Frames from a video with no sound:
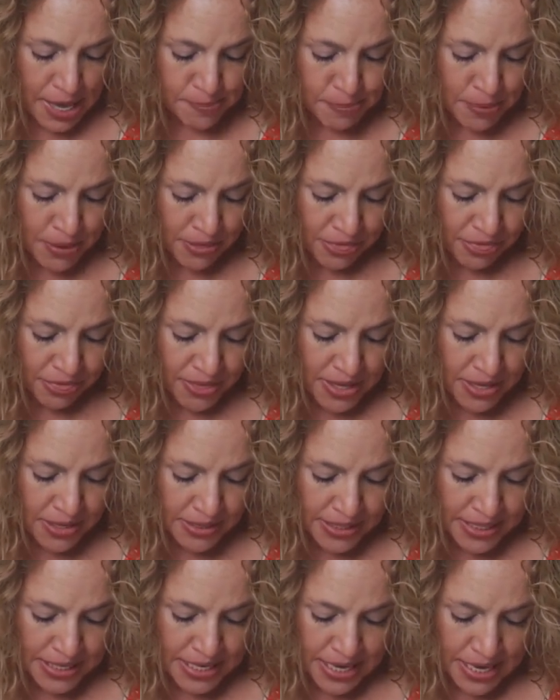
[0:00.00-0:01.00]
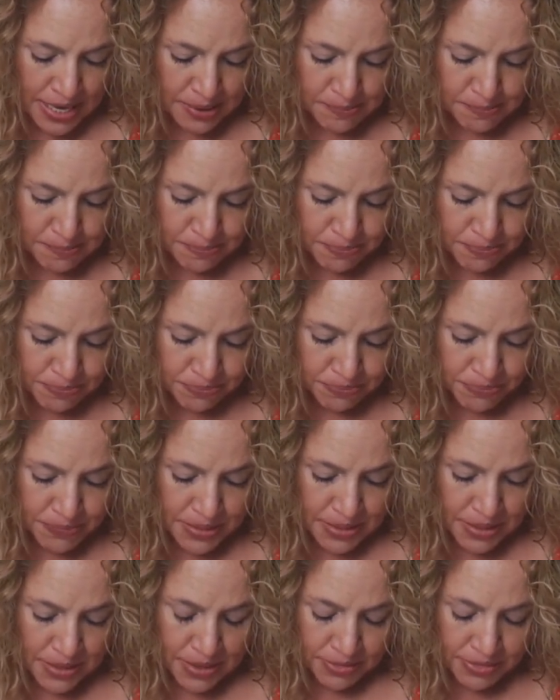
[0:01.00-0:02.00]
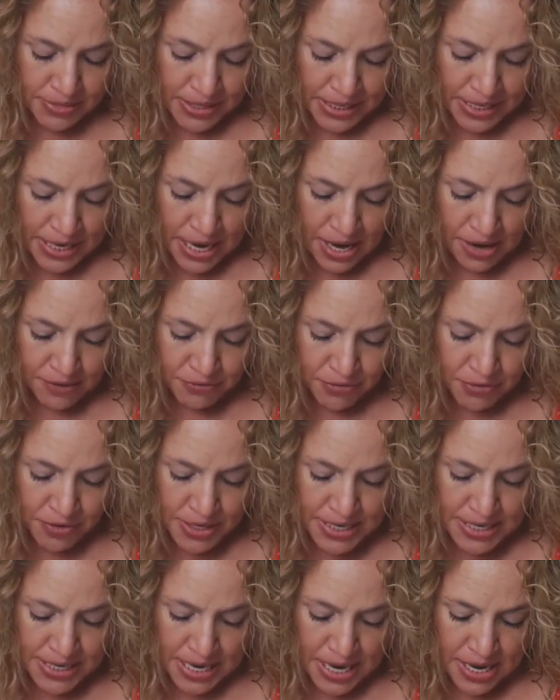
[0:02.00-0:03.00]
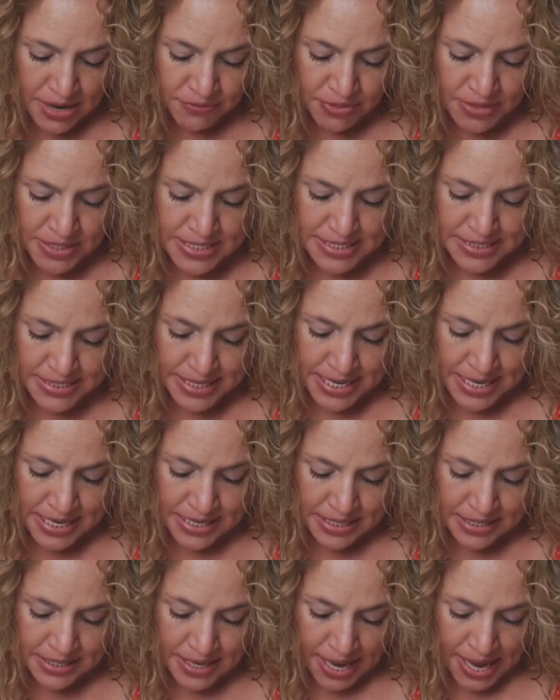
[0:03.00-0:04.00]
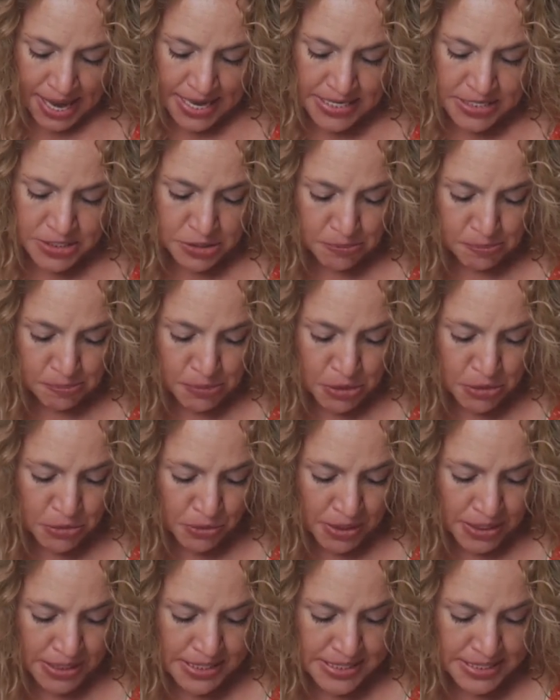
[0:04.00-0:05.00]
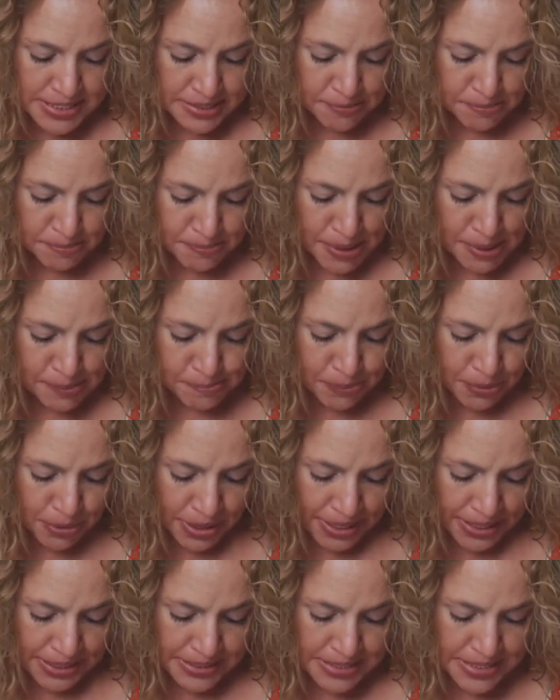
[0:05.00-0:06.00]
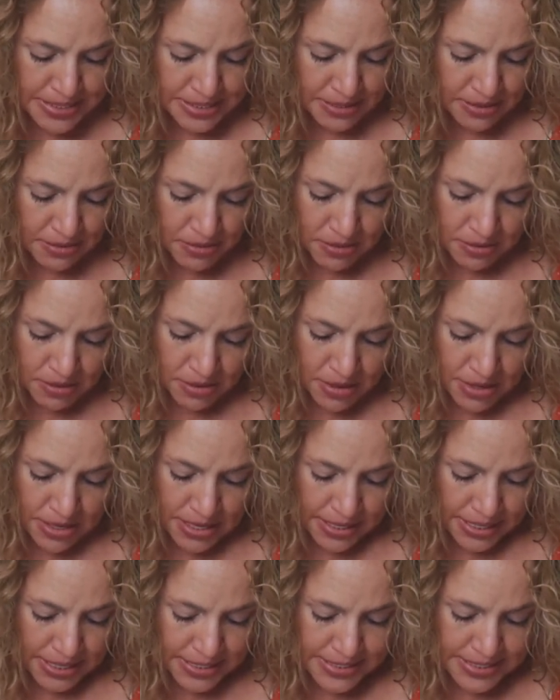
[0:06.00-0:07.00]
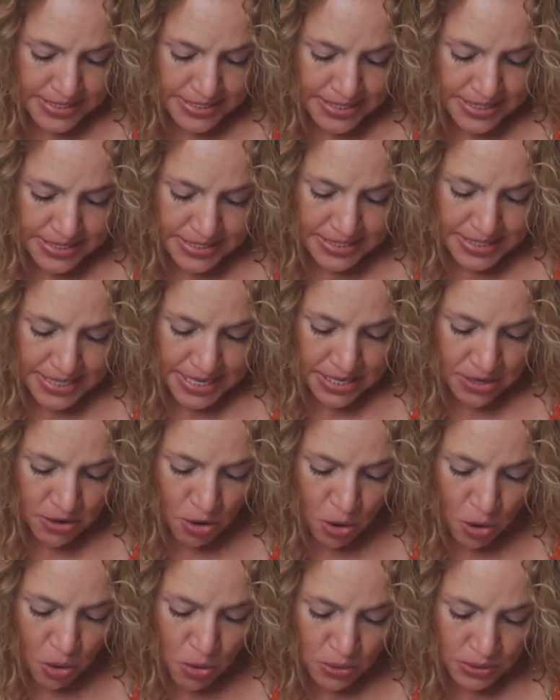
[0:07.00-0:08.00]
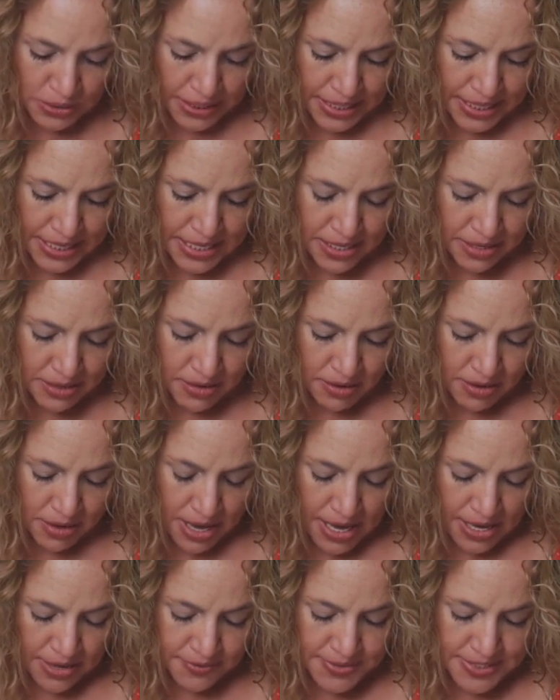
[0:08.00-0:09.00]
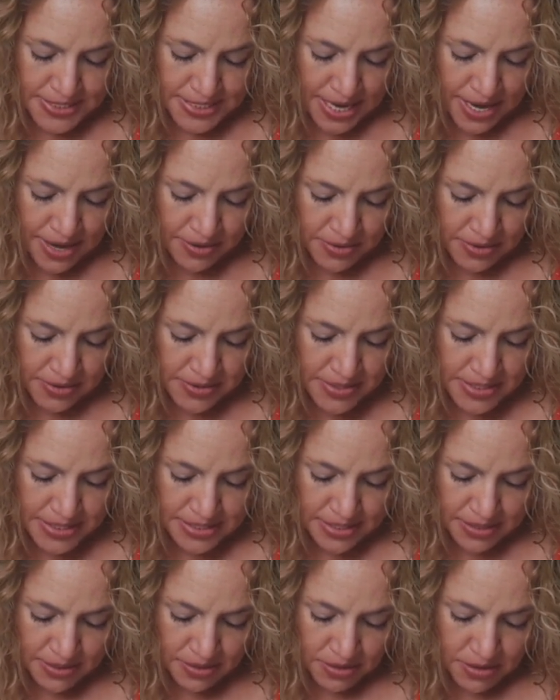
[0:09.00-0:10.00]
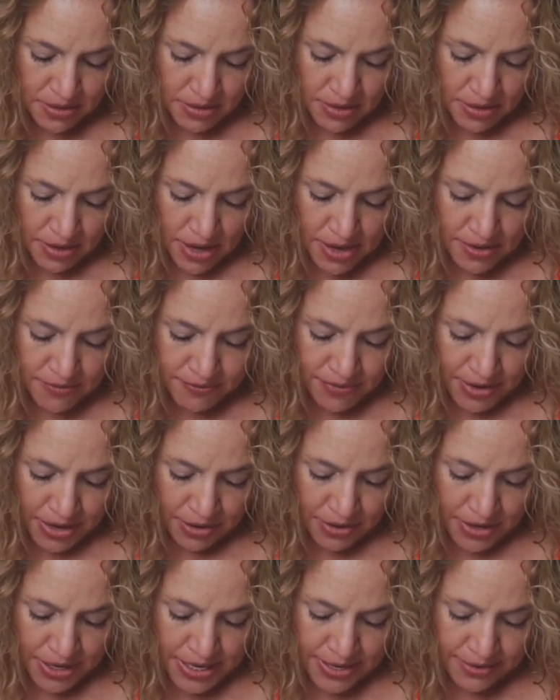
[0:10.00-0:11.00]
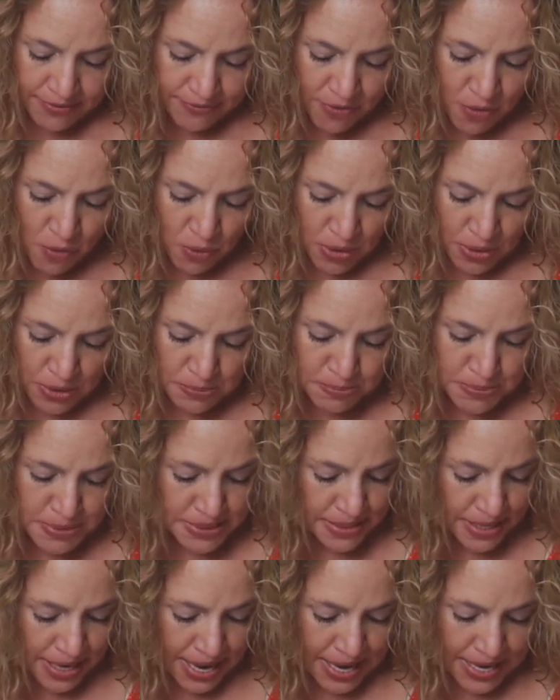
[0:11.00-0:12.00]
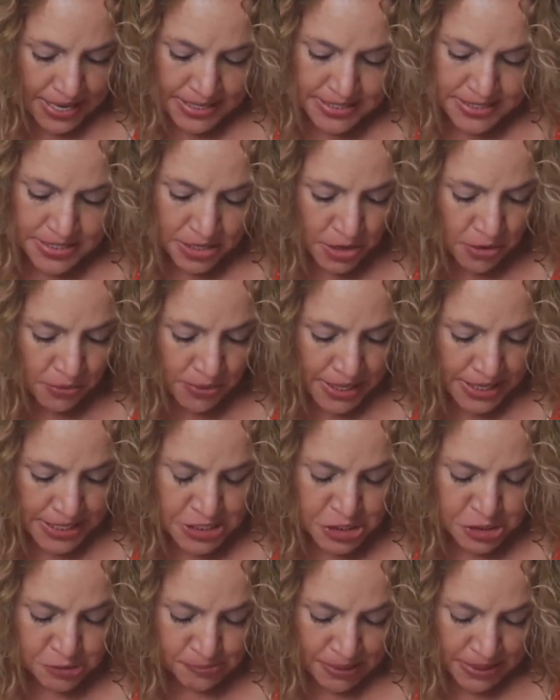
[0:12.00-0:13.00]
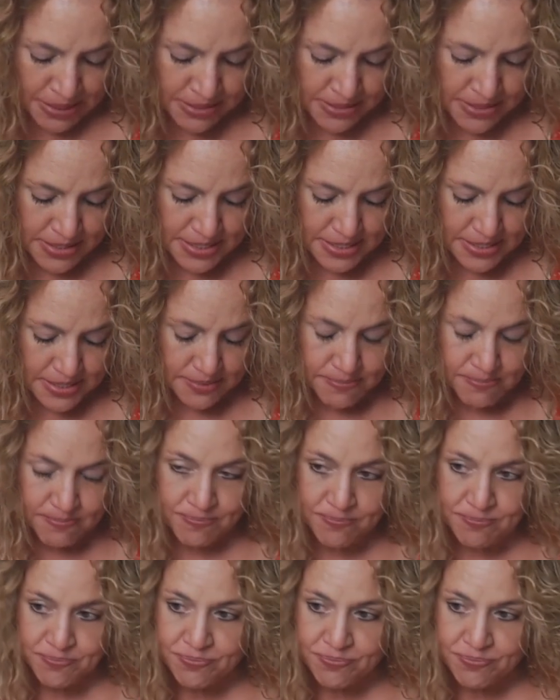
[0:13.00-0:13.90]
Epithelium, the covering of the skin and mucous membranes, consisting wholly of cells of varying forms and arrangements.